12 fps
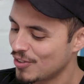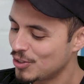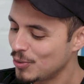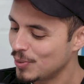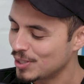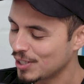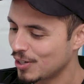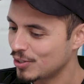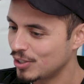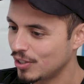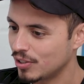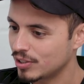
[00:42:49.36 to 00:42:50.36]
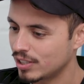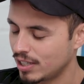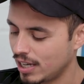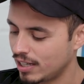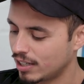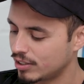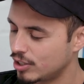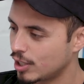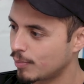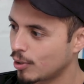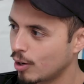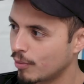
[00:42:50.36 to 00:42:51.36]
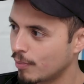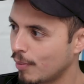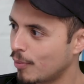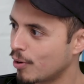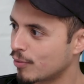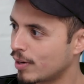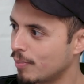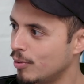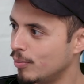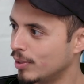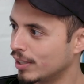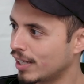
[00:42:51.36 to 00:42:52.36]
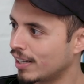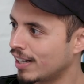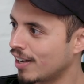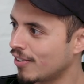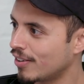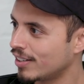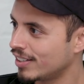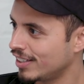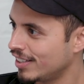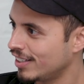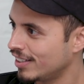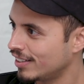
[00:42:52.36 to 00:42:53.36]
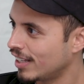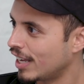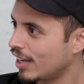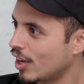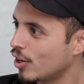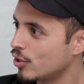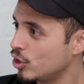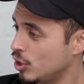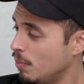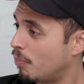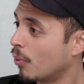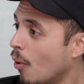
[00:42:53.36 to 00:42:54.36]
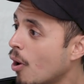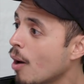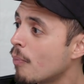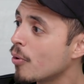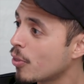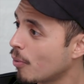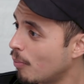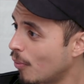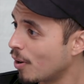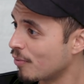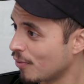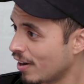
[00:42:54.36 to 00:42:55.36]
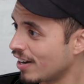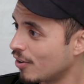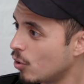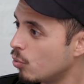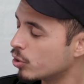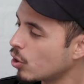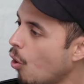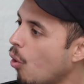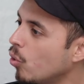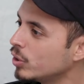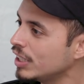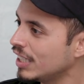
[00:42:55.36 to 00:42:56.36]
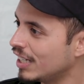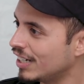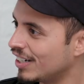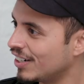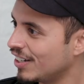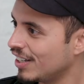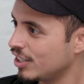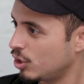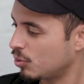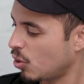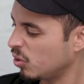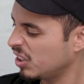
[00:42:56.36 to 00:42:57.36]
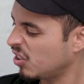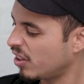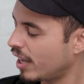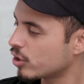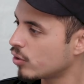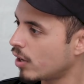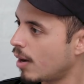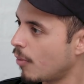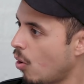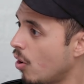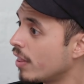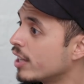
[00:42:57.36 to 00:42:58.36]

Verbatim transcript: Two weeks later, she goes, hey, Doctor G, I broke up with my boyfriend. I'm pooping again now. Like she broke up with her boyfriend who was holding in, she was holding in all that trauma, all